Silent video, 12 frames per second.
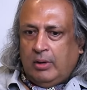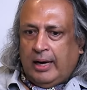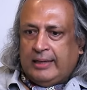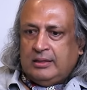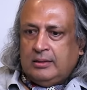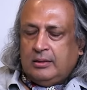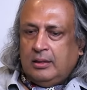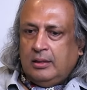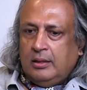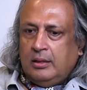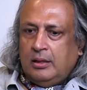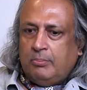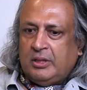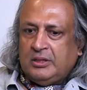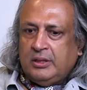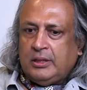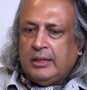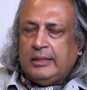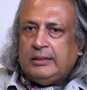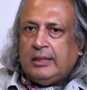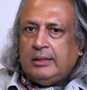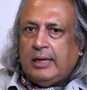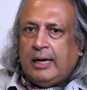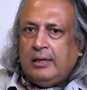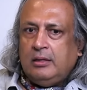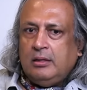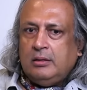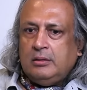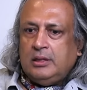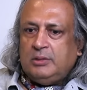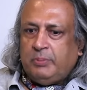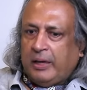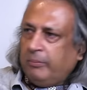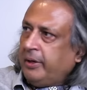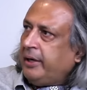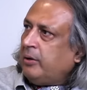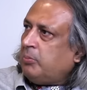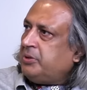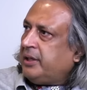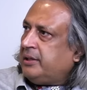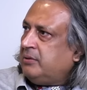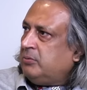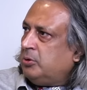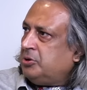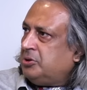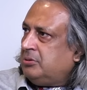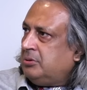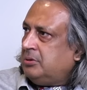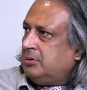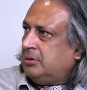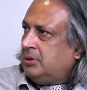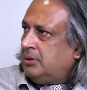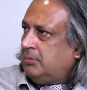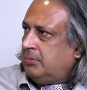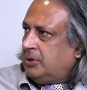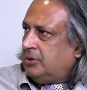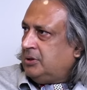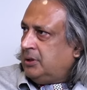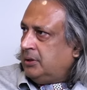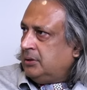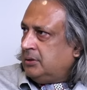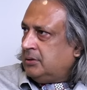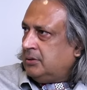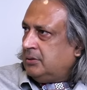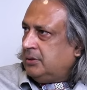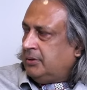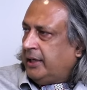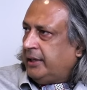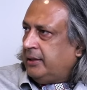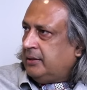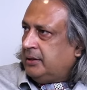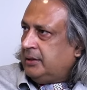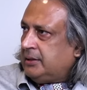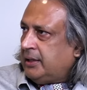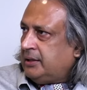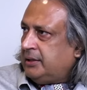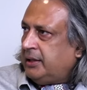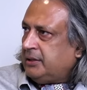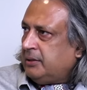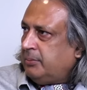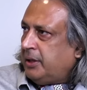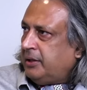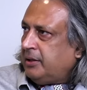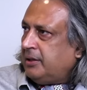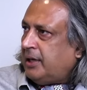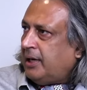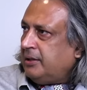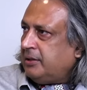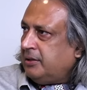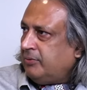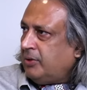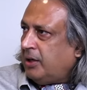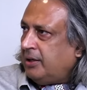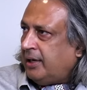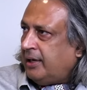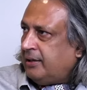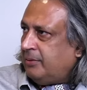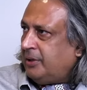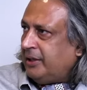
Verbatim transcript: As Ambassador Khalilzad had, his primary objective was, because he says, he has an American hat and Afghan hat.